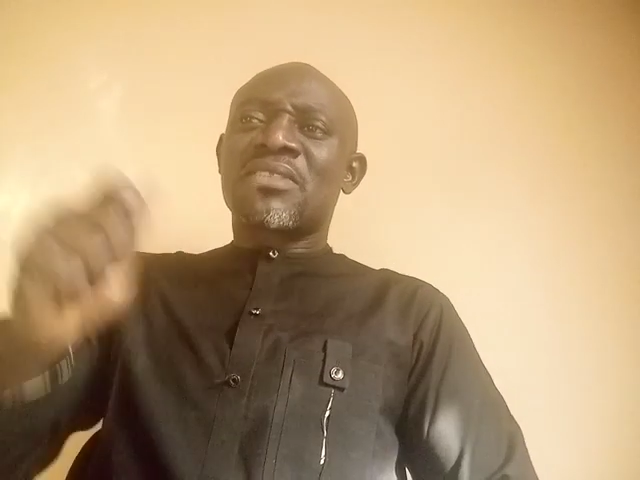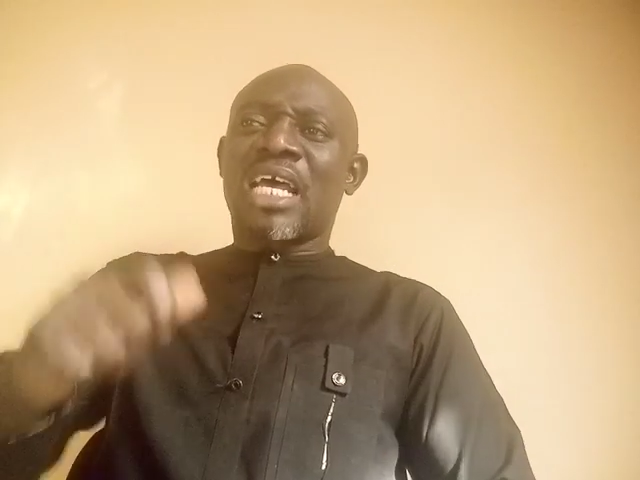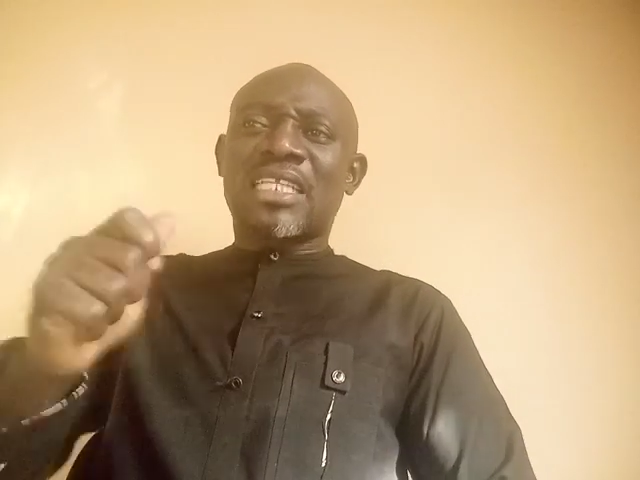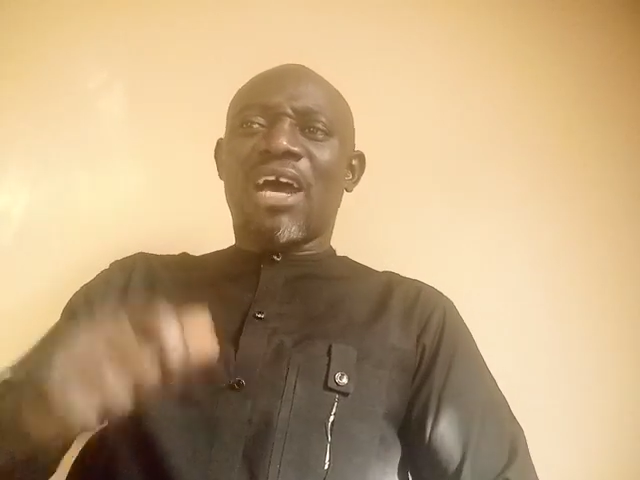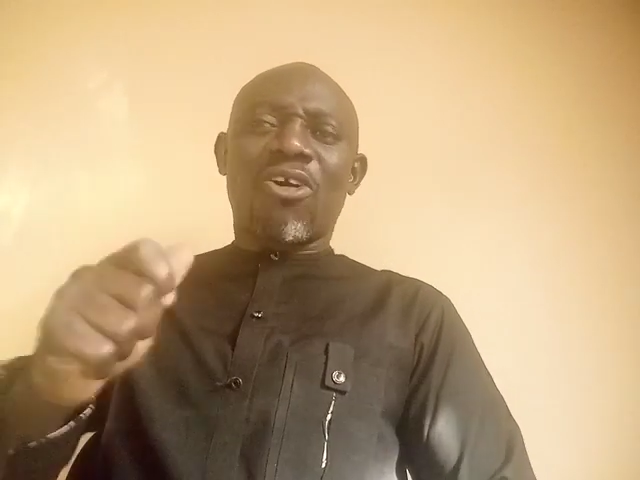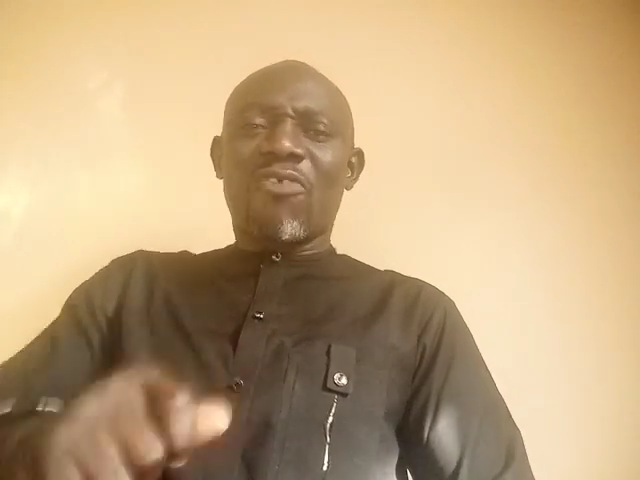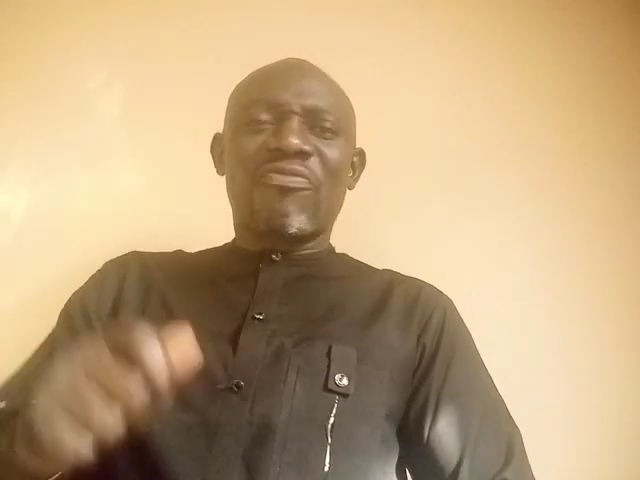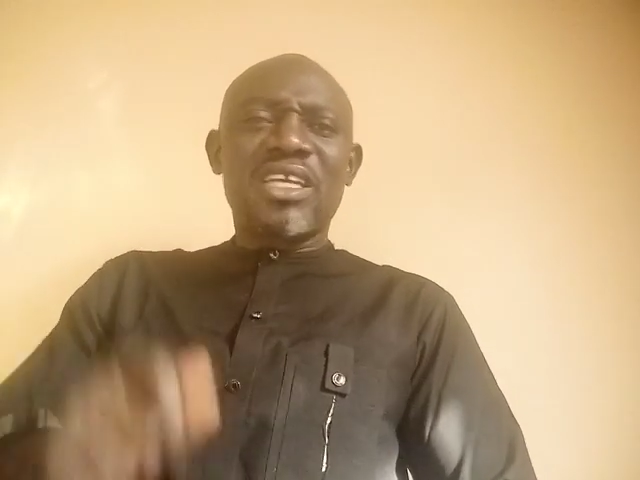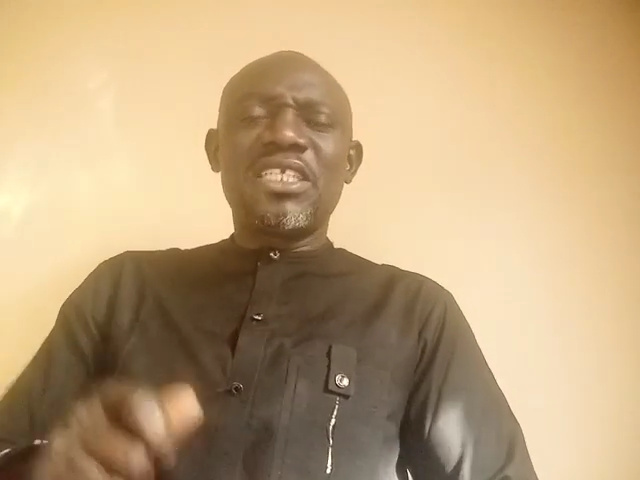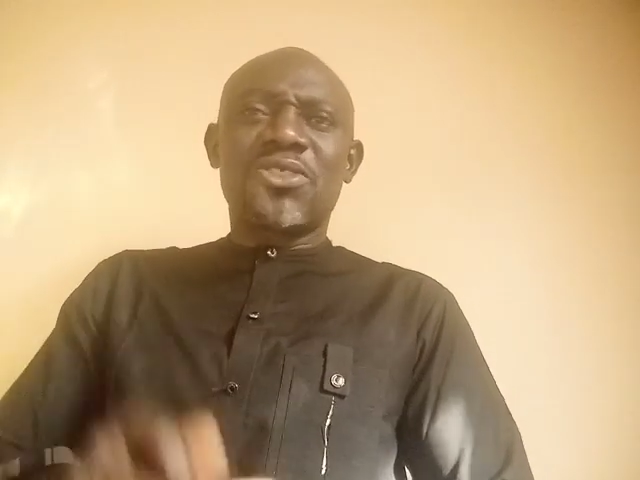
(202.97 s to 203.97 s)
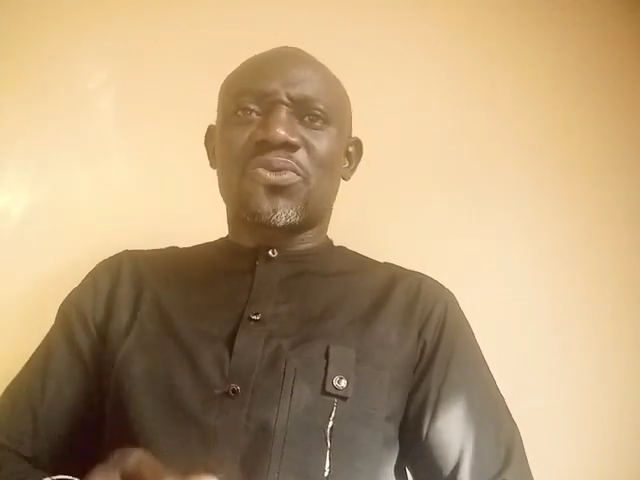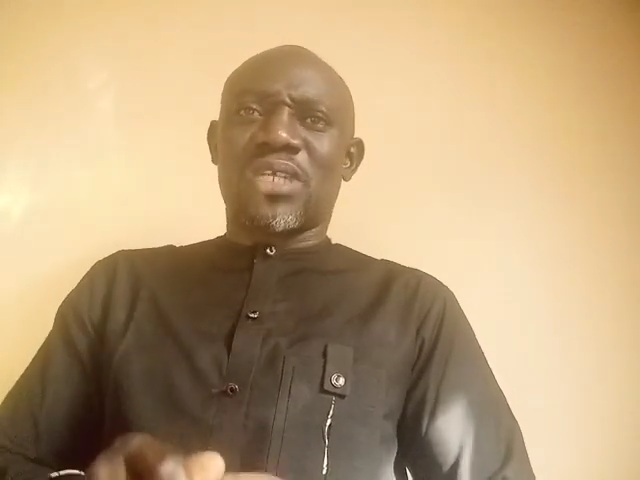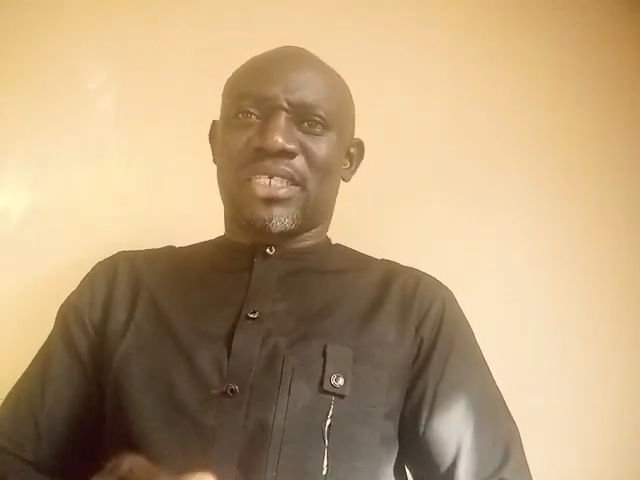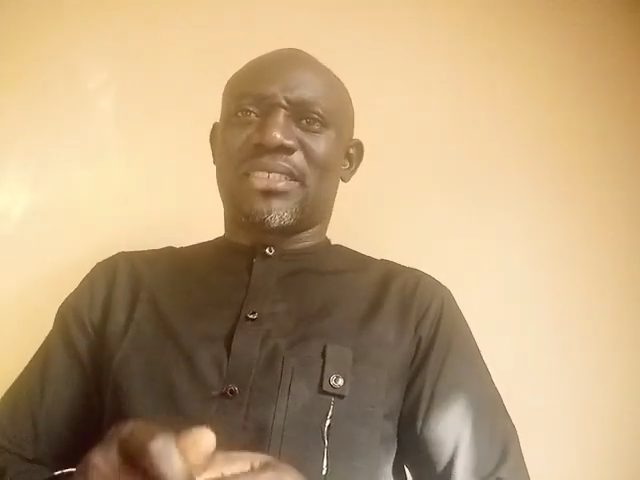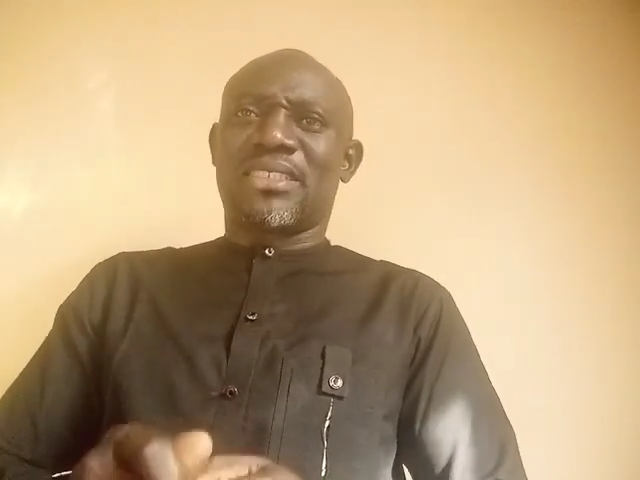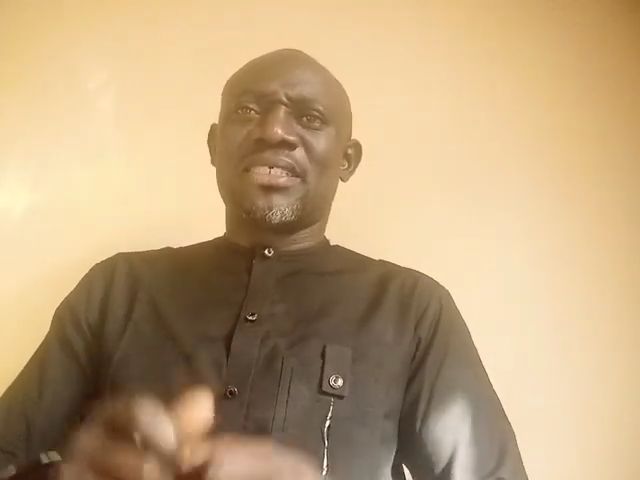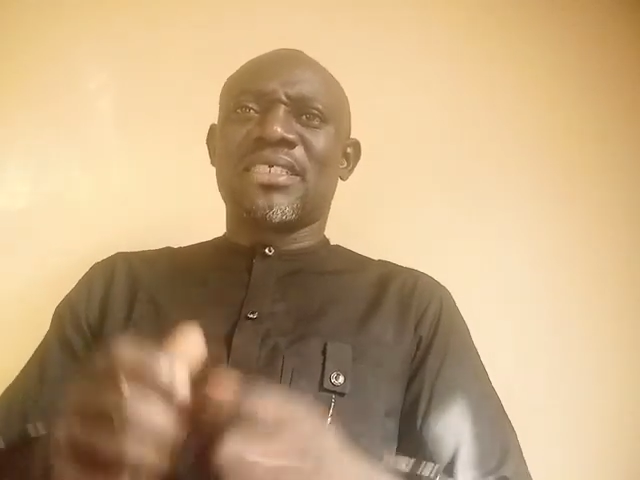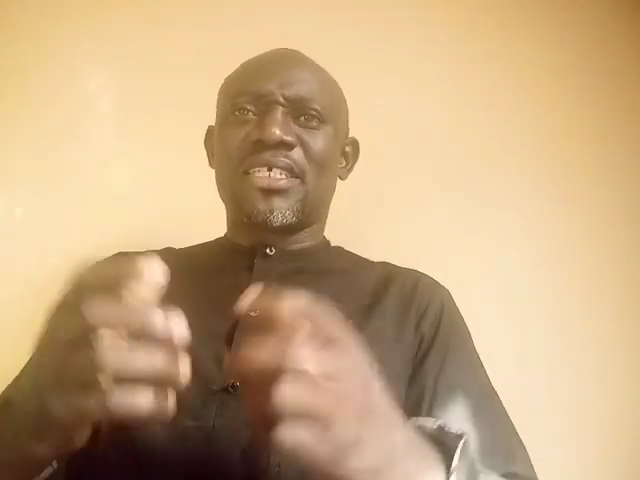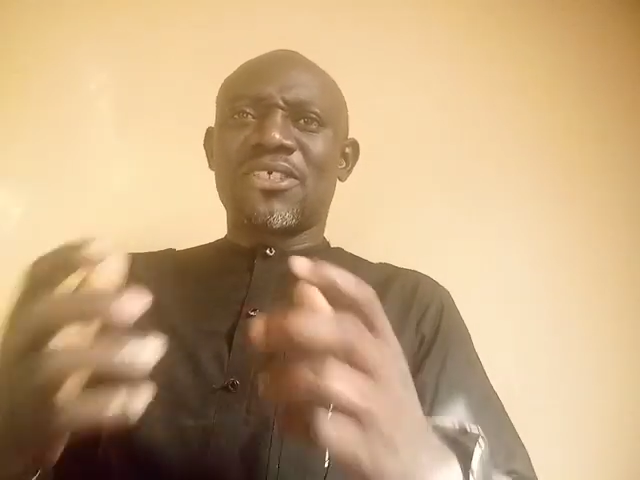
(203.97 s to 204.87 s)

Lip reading: that are of interest